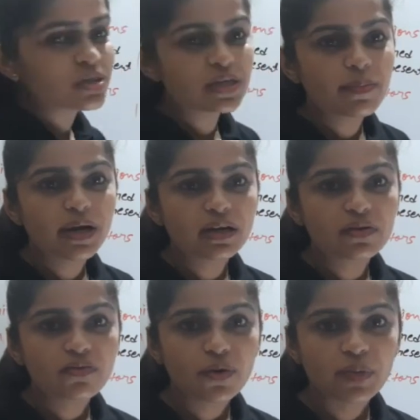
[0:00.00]
stable
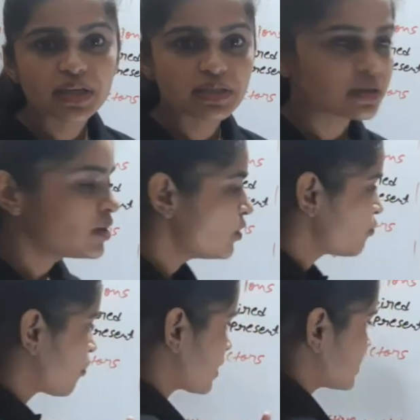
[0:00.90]
conformation.
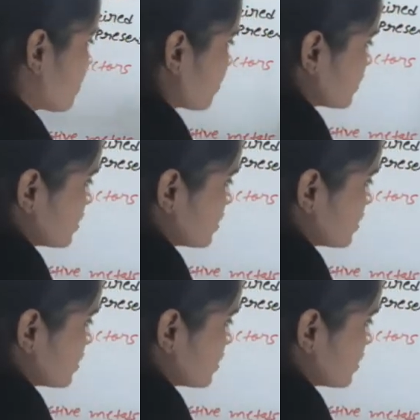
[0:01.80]
For example,